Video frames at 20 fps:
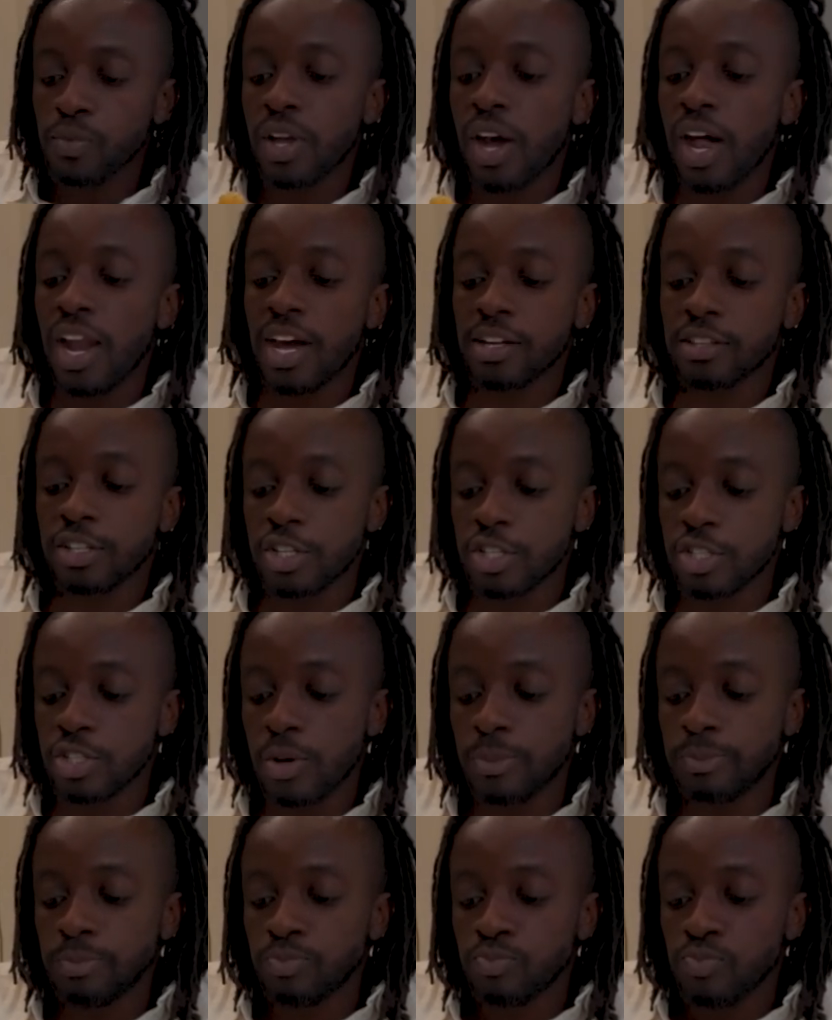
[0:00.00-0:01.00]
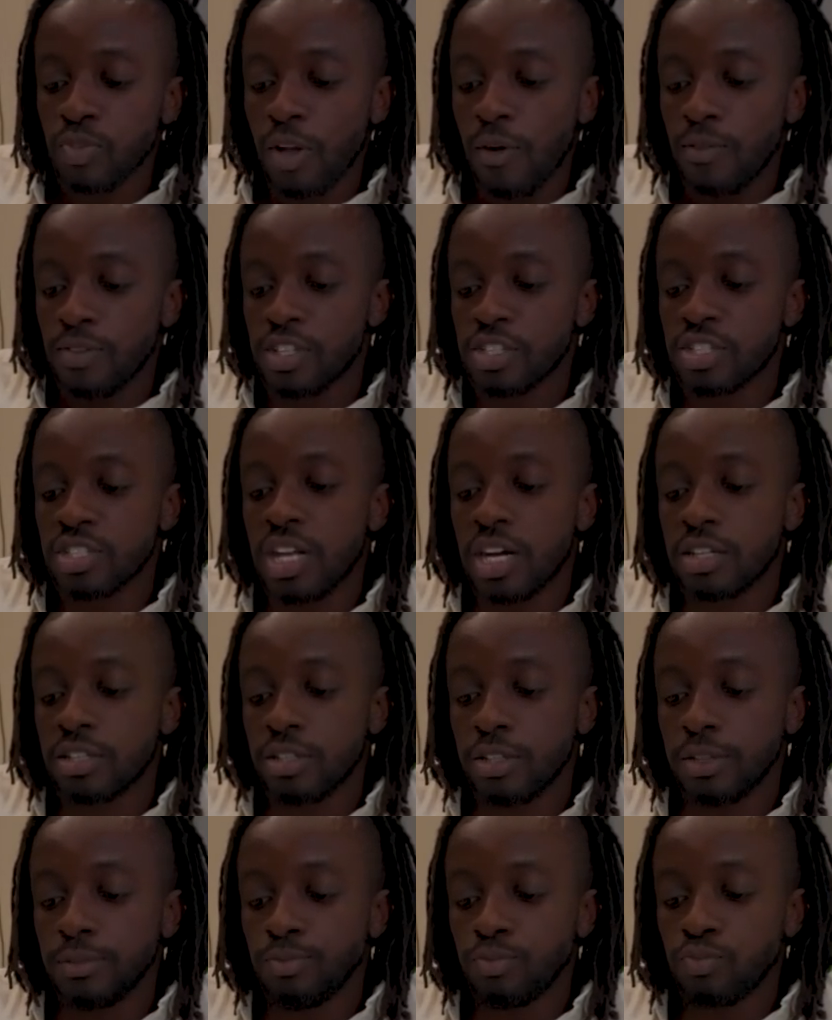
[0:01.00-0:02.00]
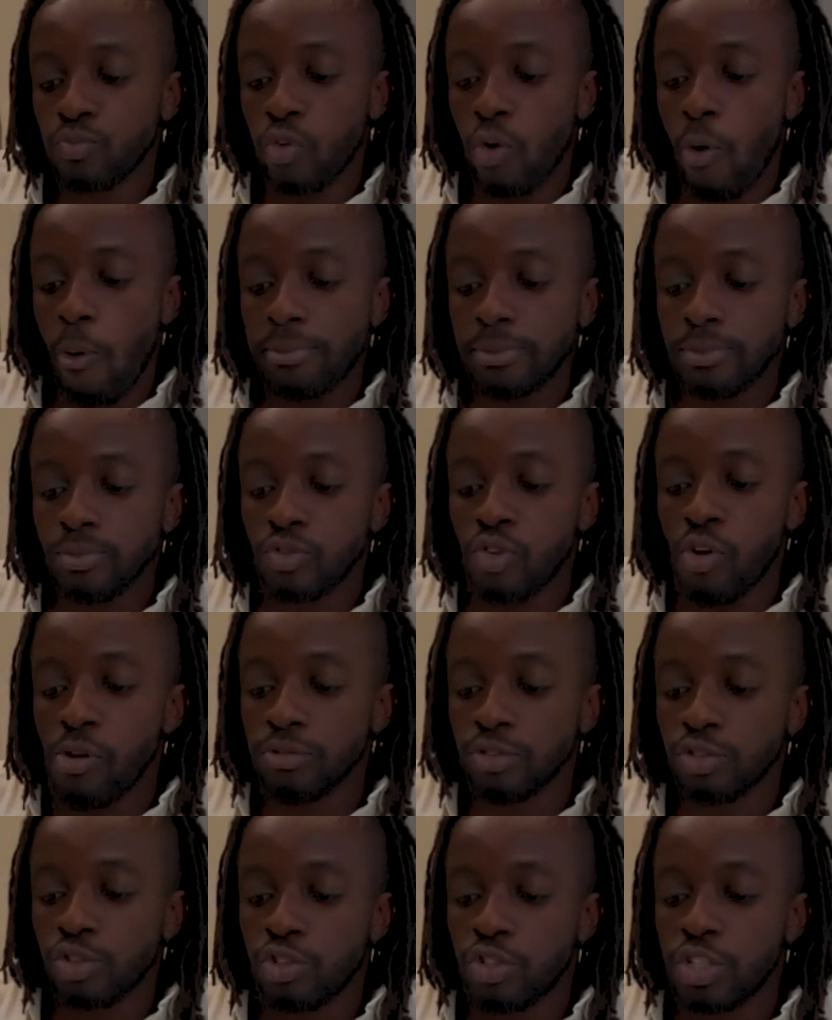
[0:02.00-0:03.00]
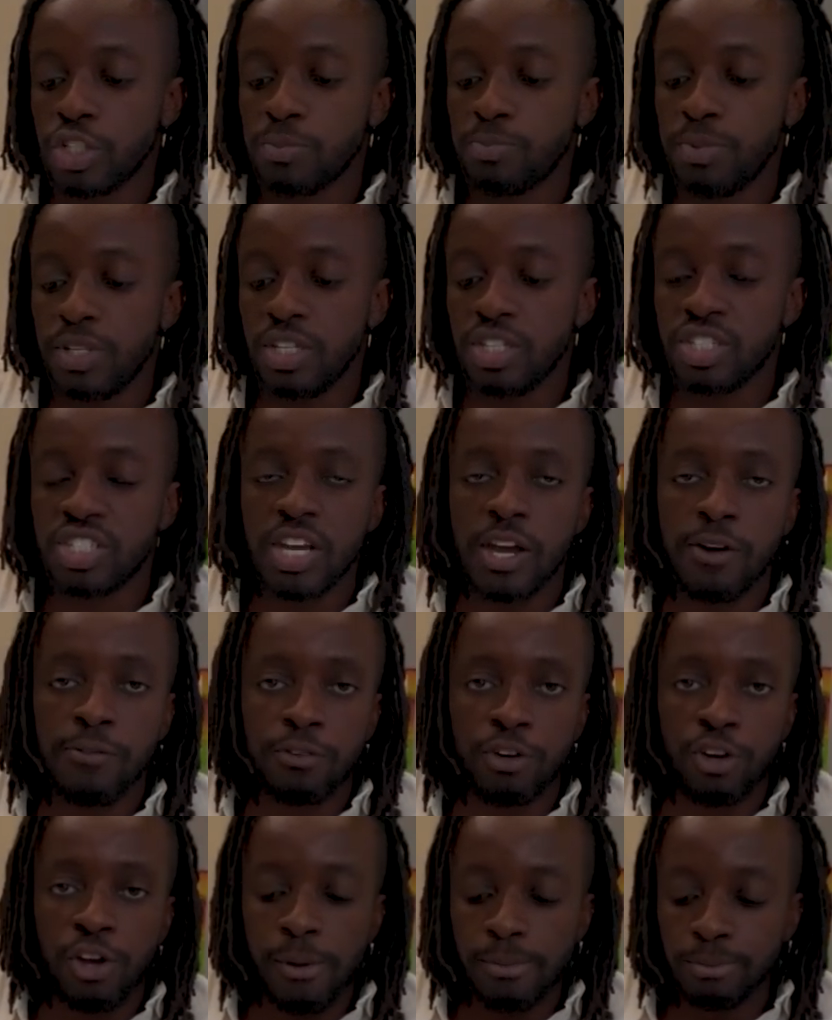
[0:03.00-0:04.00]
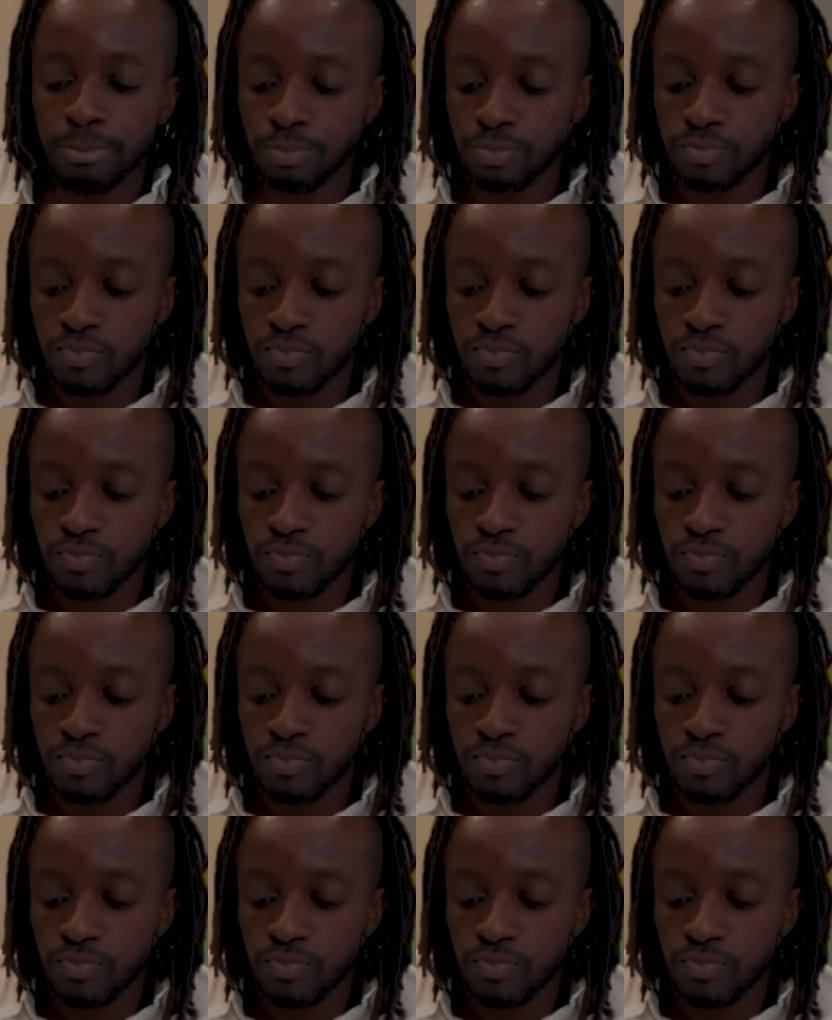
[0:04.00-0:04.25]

I like this. This is like a crispy, savory,